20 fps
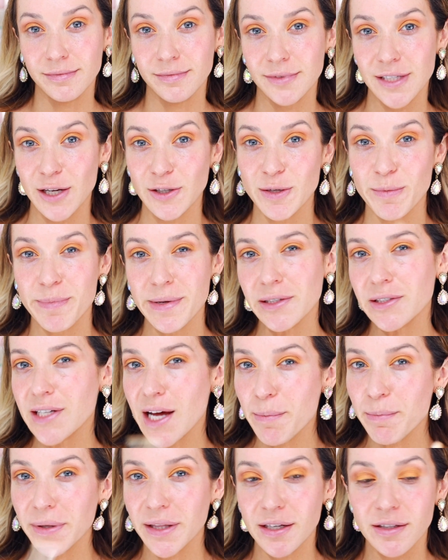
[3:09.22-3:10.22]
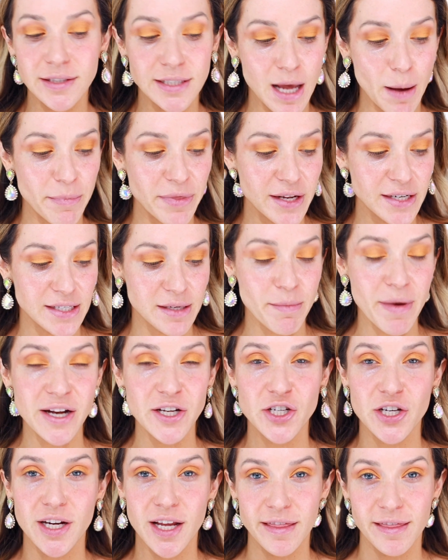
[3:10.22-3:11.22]
Now to build up a little depth and
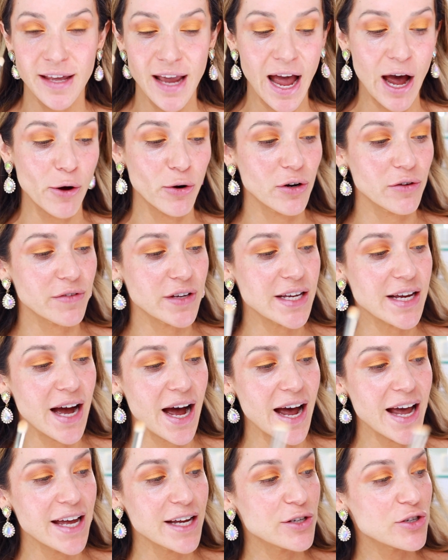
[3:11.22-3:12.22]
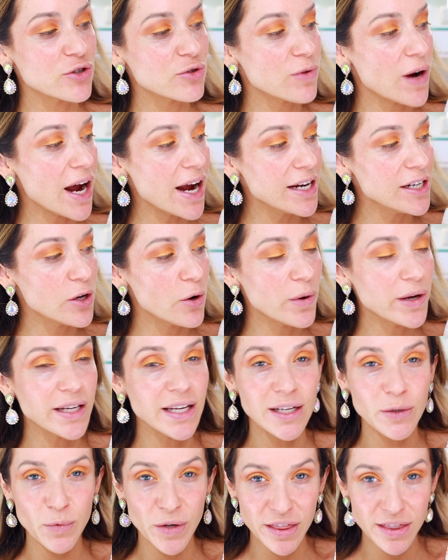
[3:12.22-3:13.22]
dimension in the outer V, I had tried going
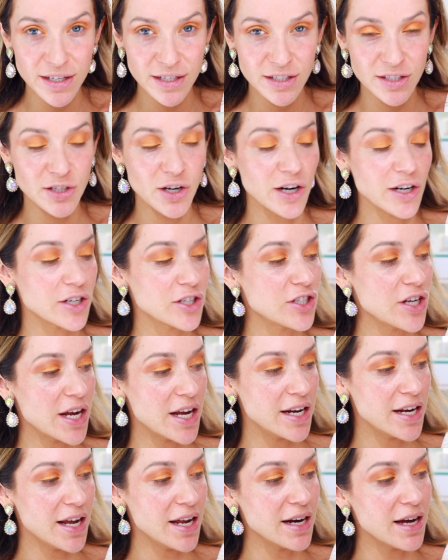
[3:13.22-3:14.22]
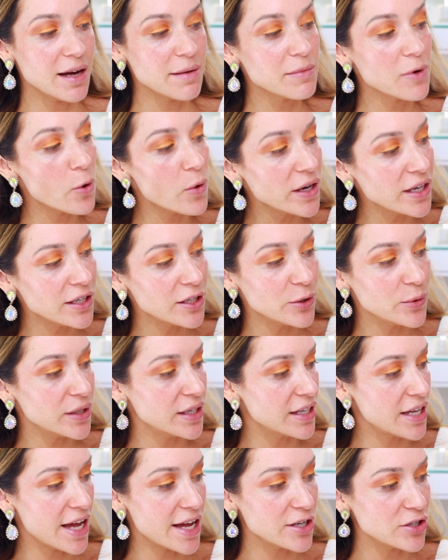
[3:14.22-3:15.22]
in with this dark shade and I'm going to do it
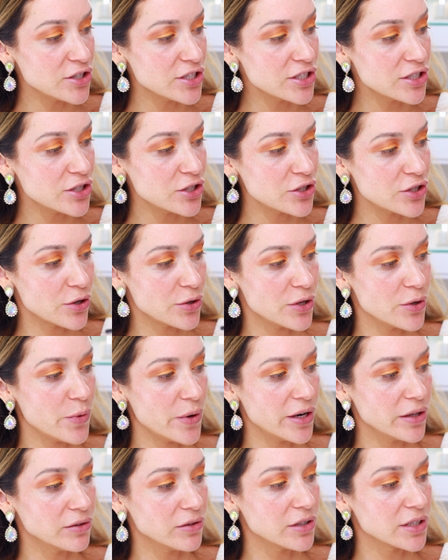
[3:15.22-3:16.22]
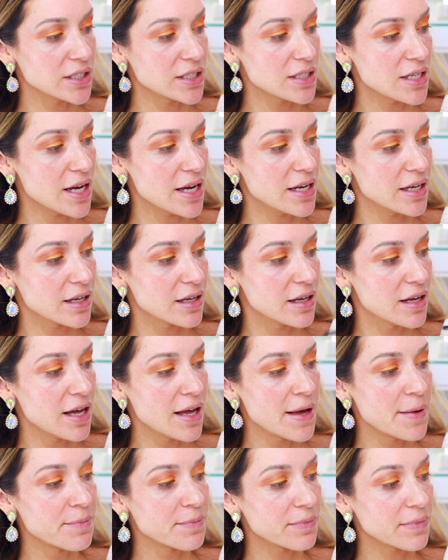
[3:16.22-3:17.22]
again just to show you what it looks like.
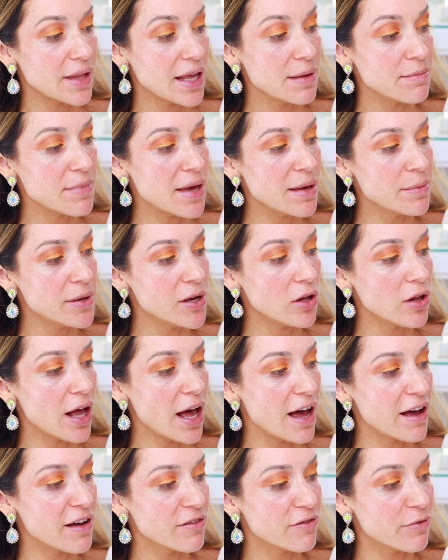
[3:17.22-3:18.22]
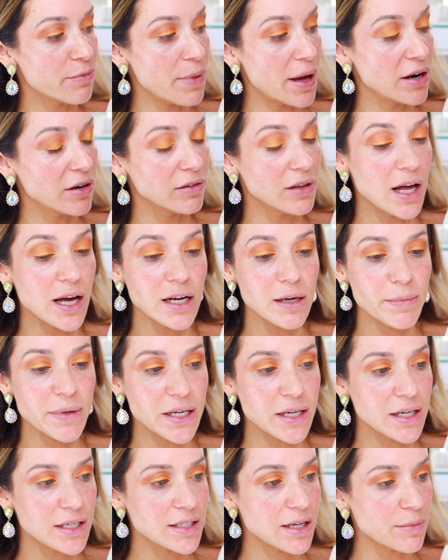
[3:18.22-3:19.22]
And maybe I'll have better luck
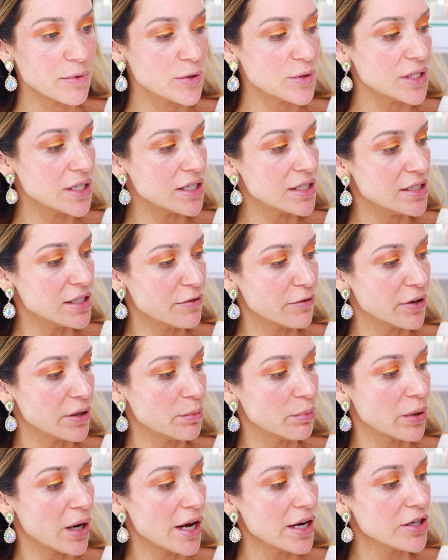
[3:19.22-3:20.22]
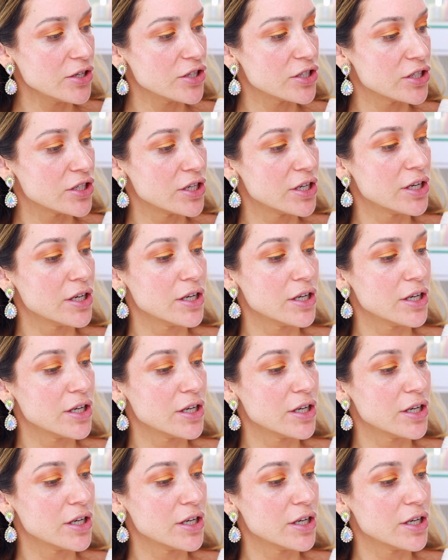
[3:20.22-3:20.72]
because I'm using a different brush.